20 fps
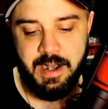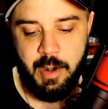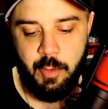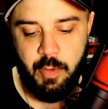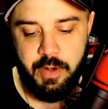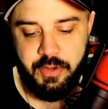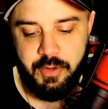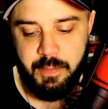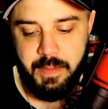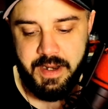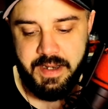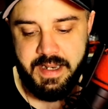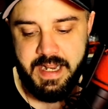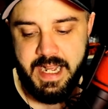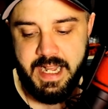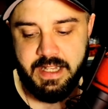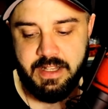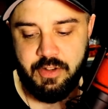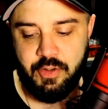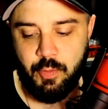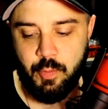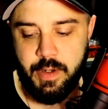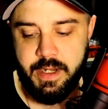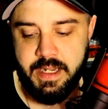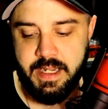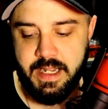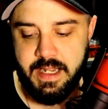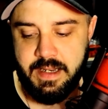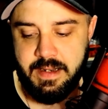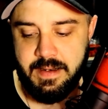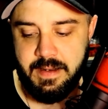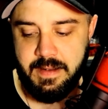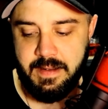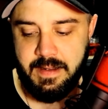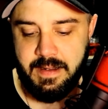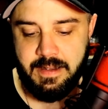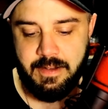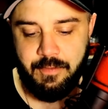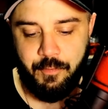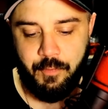I went to my dad this weekend,
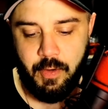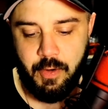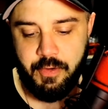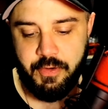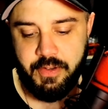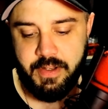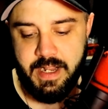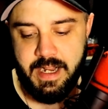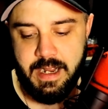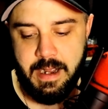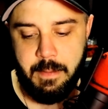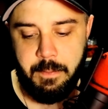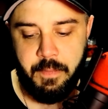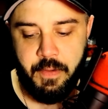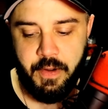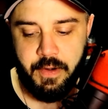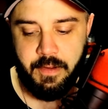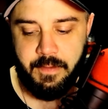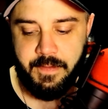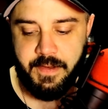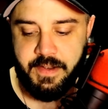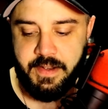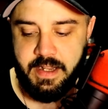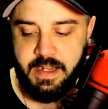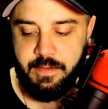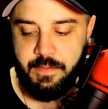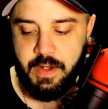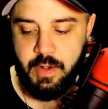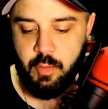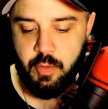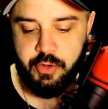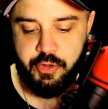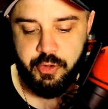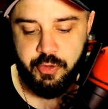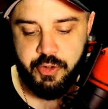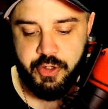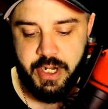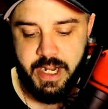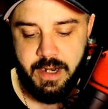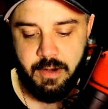and the first thing I put on the TV was your
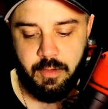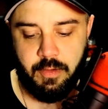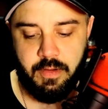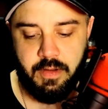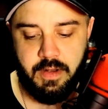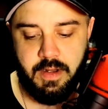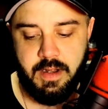channel.